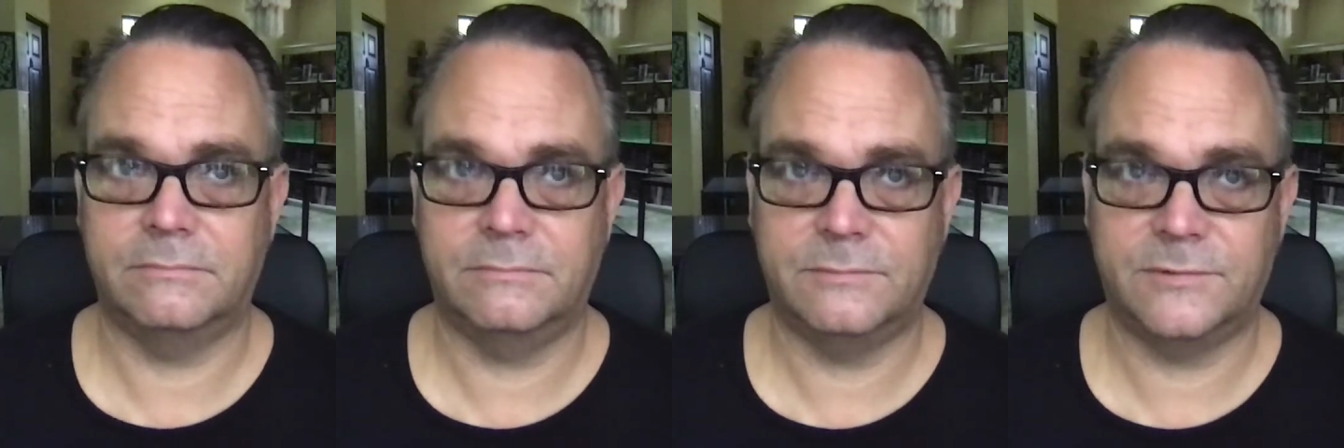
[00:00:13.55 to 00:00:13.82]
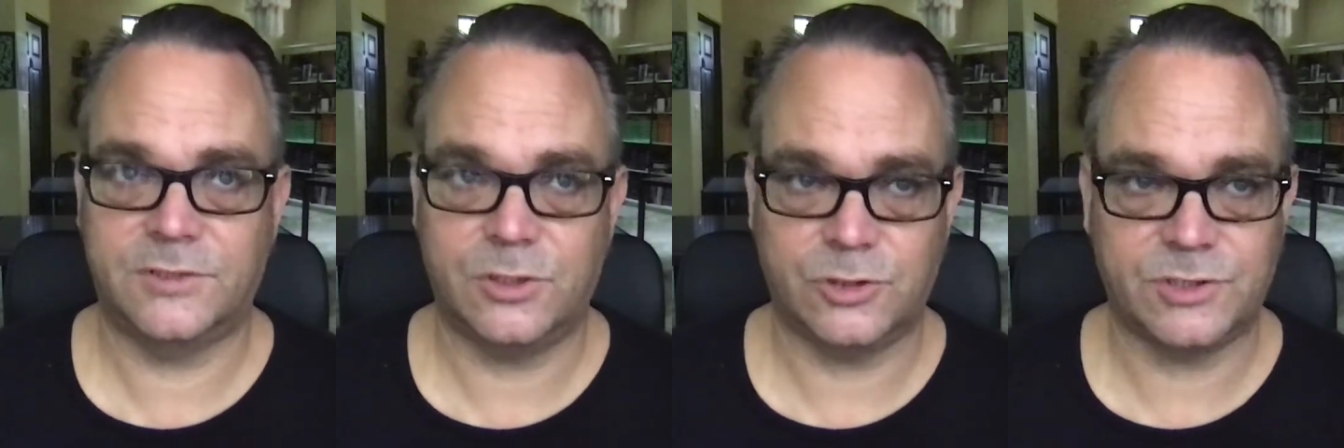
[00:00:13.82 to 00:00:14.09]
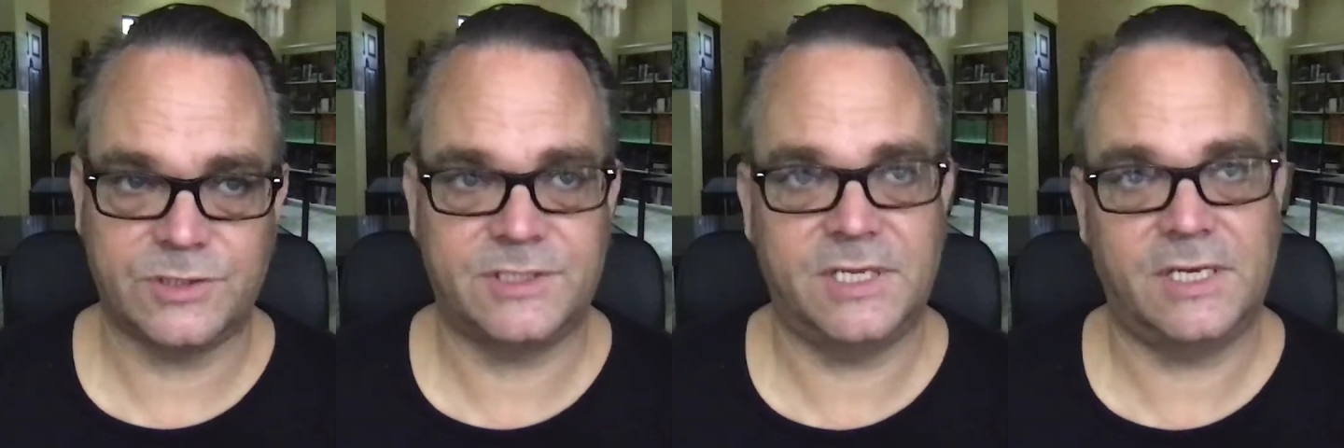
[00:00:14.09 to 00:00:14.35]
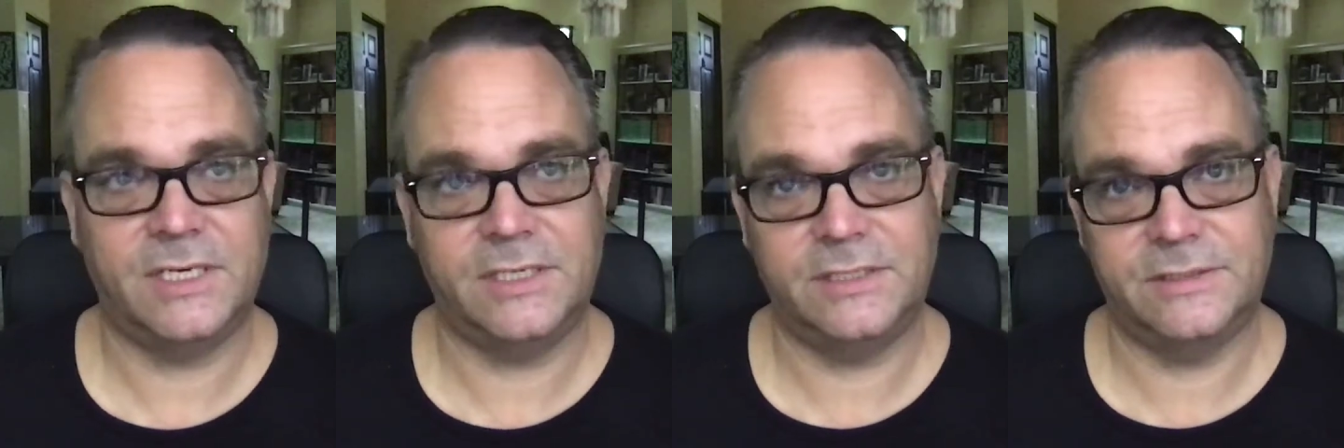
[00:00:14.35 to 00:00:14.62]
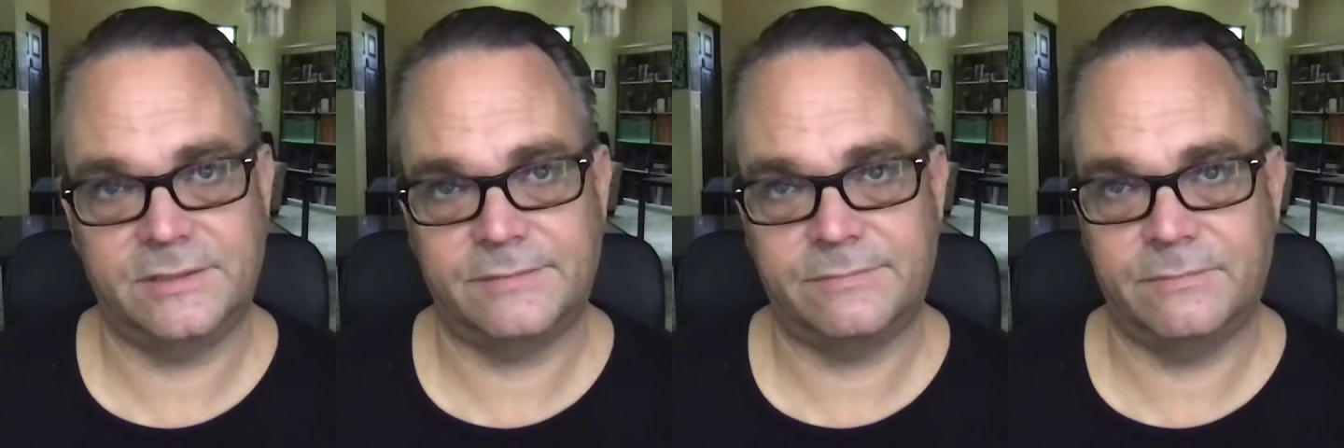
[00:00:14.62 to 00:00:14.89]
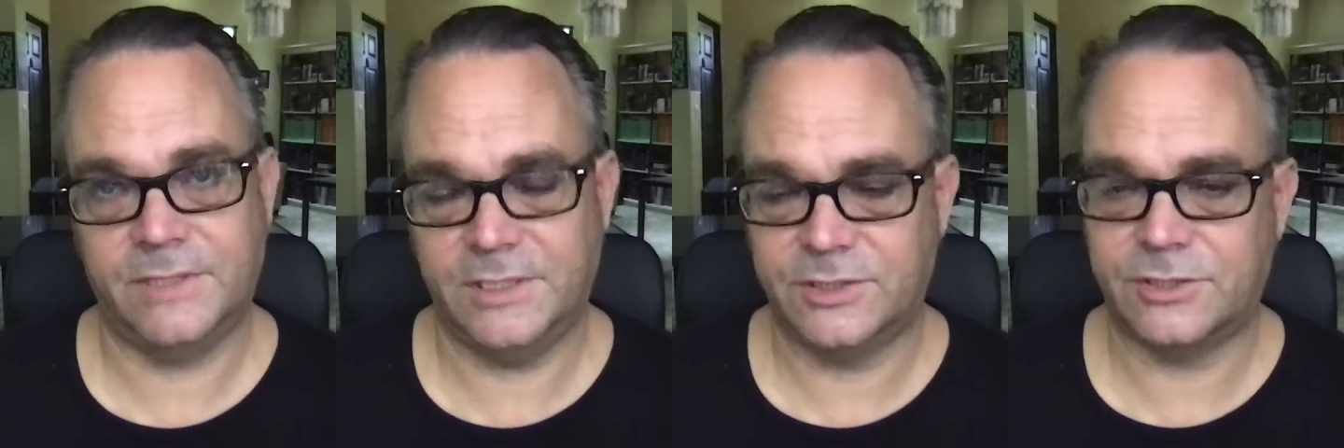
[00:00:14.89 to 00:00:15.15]
social studies,
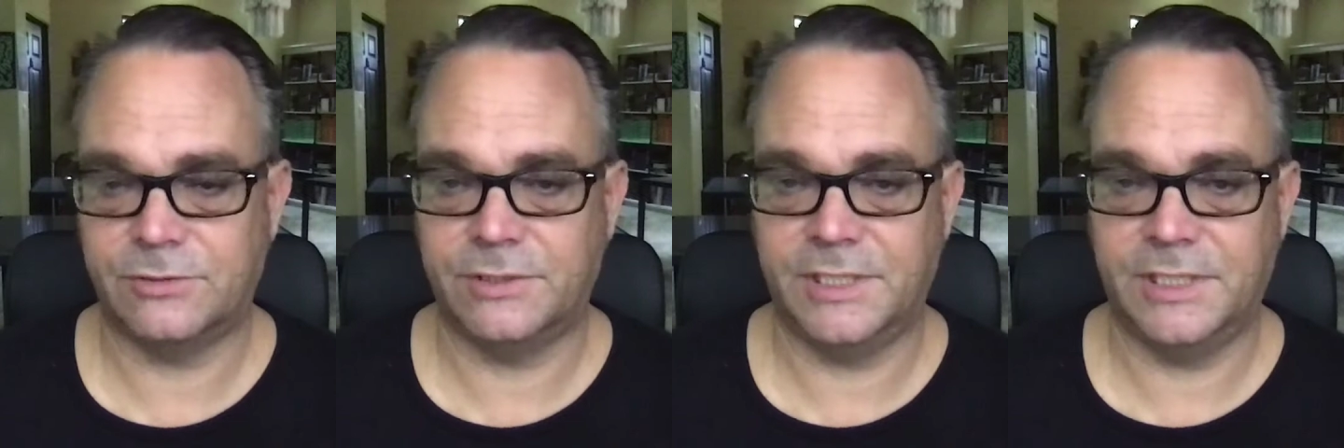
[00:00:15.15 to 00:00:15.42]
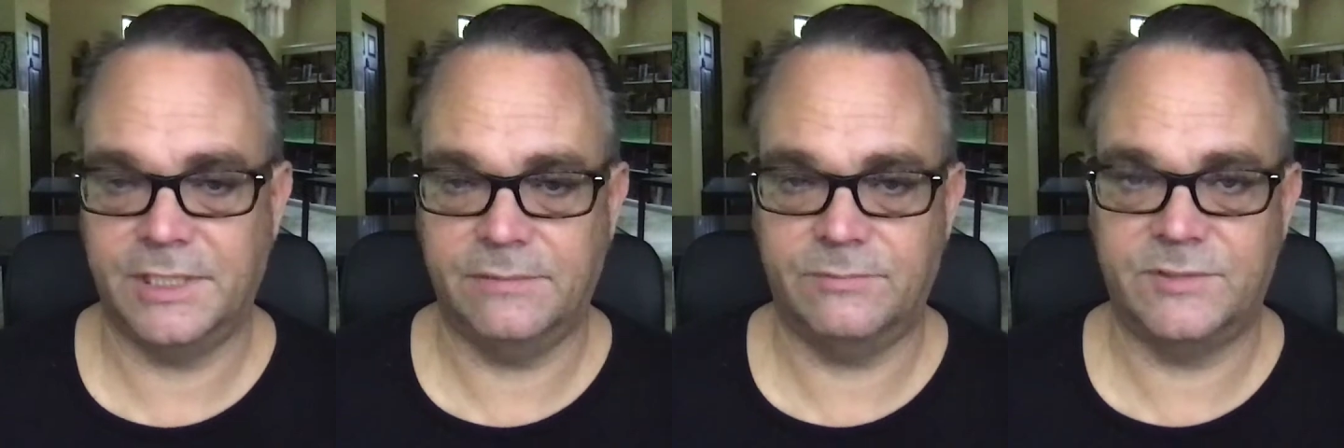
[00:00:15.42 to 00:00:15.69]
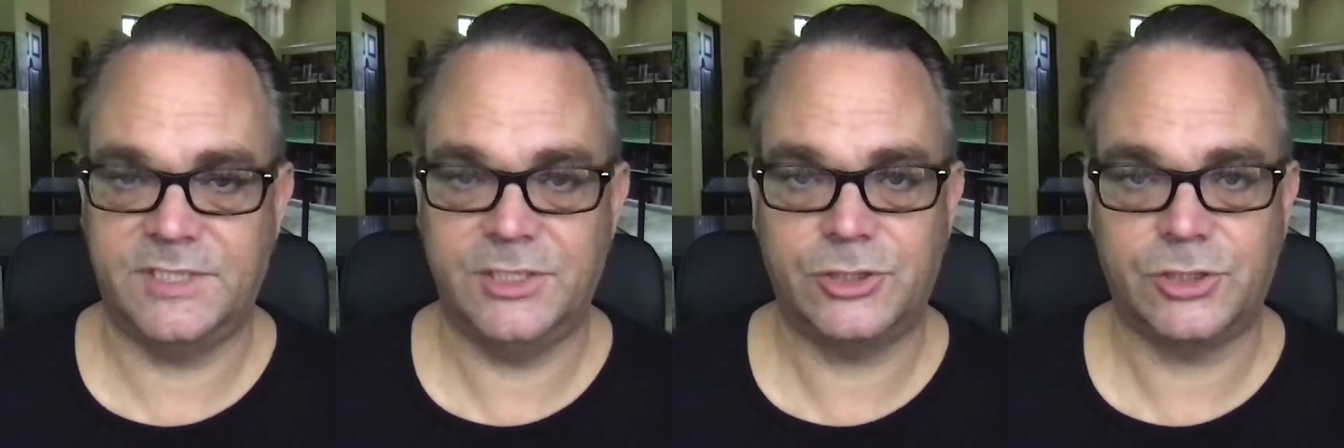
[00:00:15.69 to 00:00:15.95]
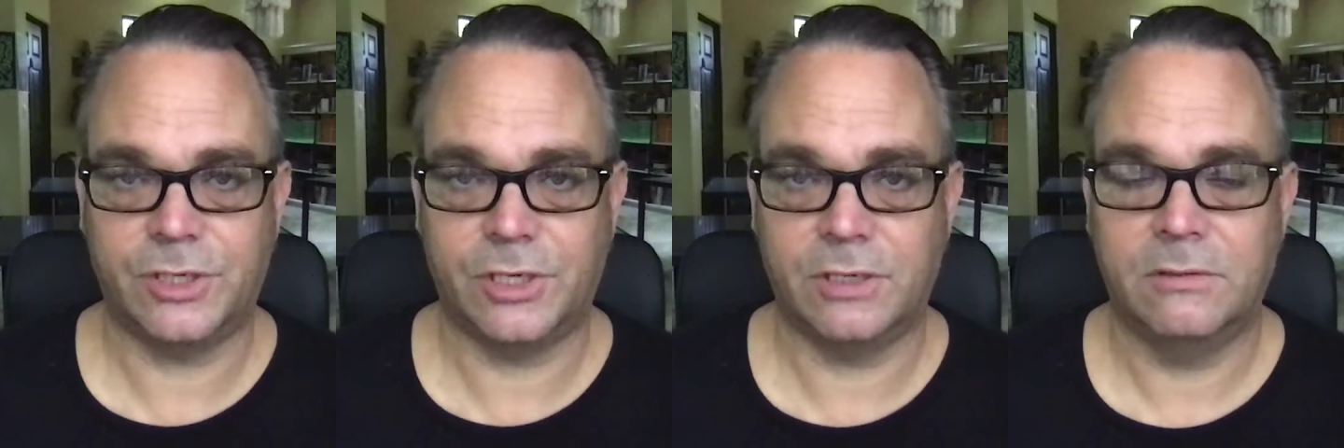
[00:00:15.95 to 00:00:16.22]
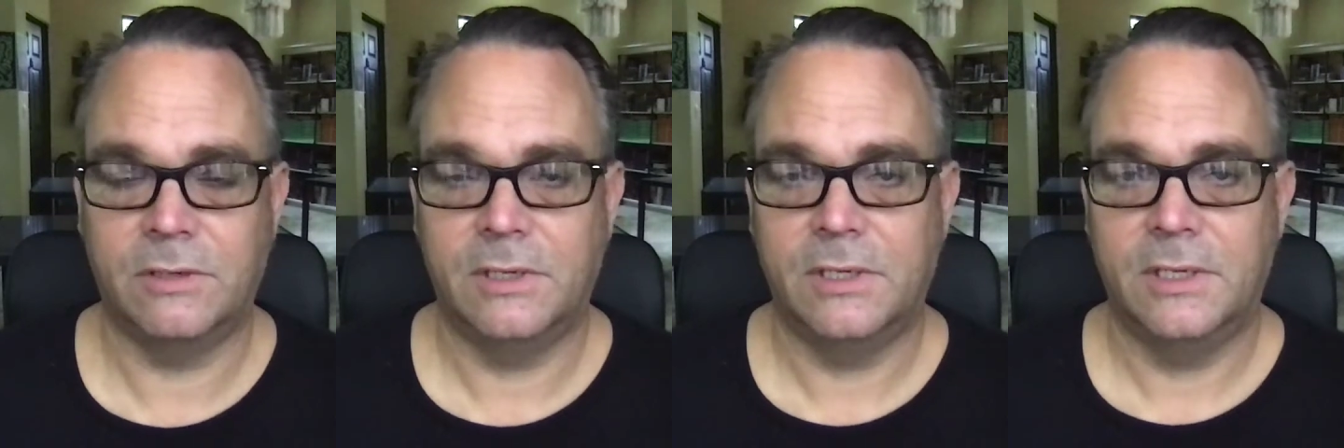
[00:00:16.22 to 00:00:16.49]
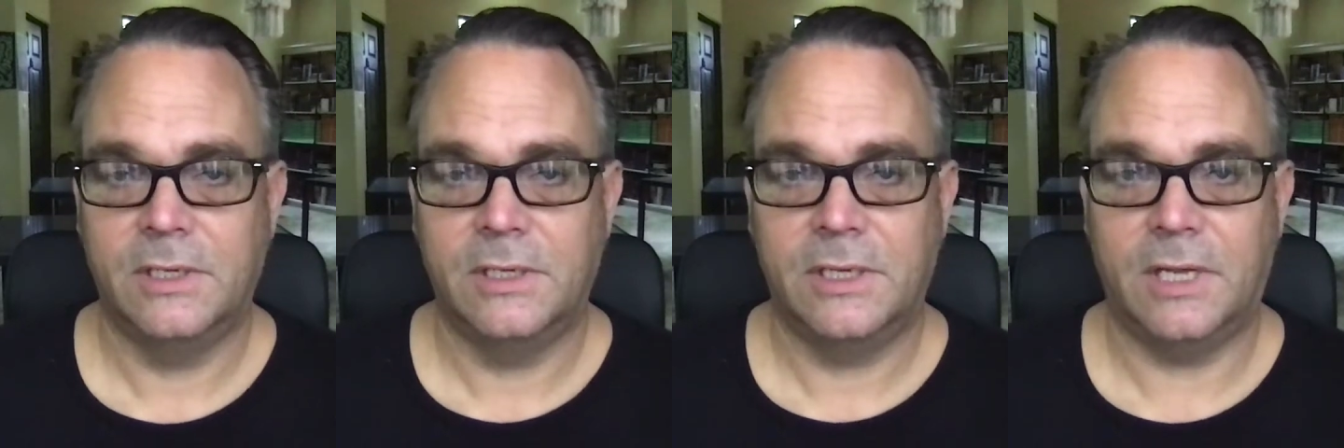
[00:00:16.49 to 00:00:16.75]
history teacher
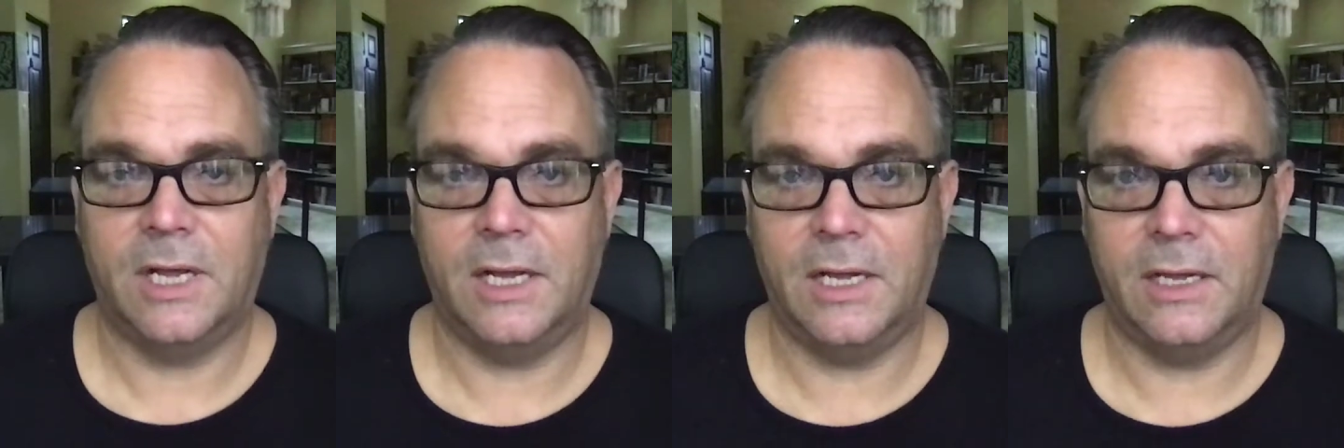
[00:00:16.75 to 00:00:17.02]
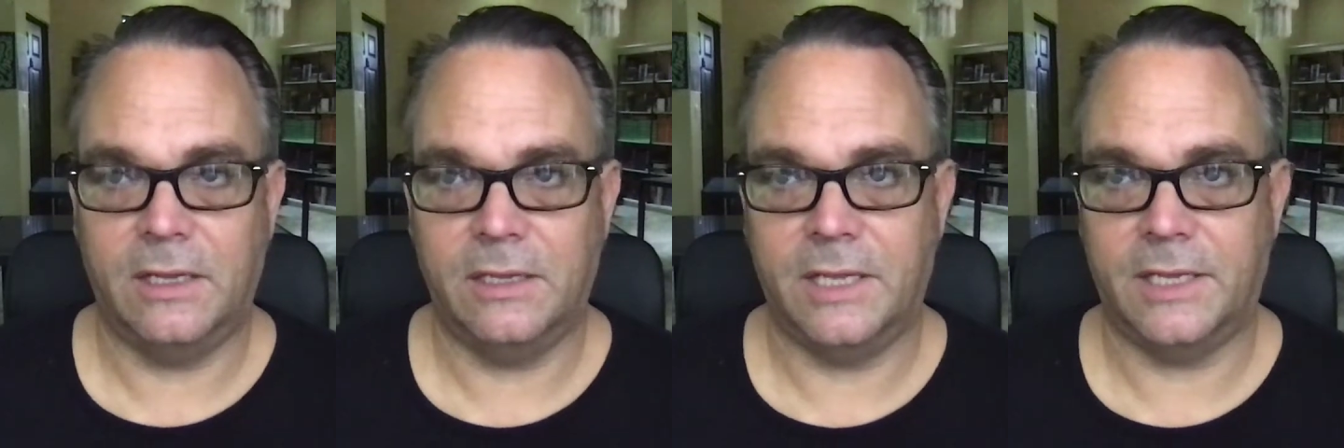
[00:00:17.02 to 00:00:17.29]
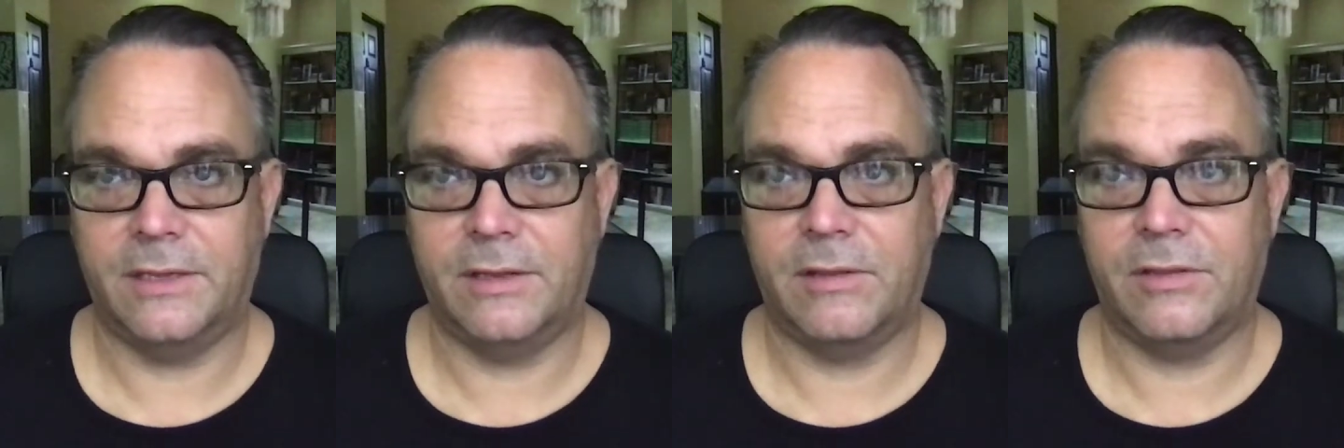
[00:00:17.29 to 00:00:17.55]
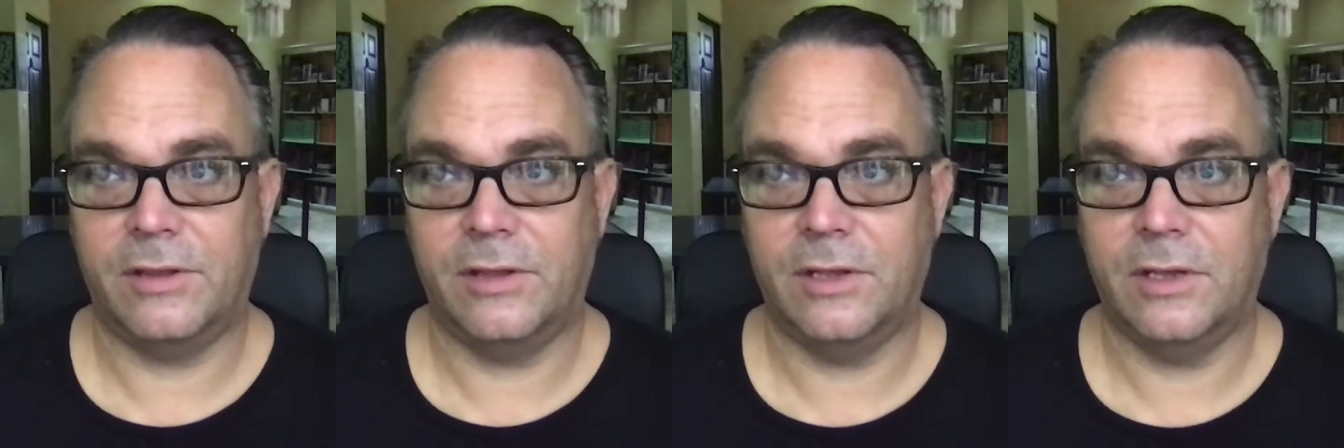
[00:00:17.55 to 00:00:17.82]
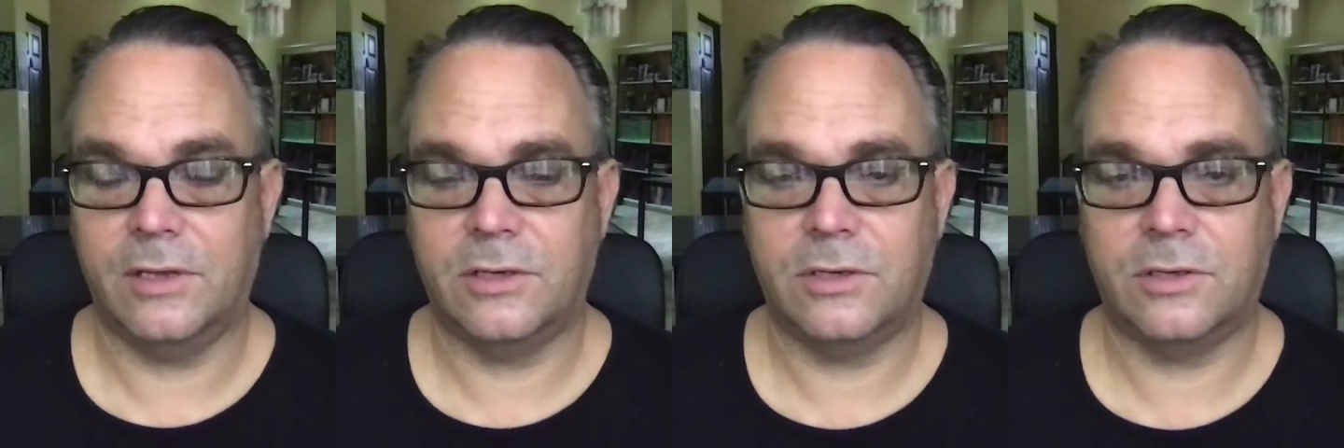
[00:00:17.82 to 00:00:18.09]
at the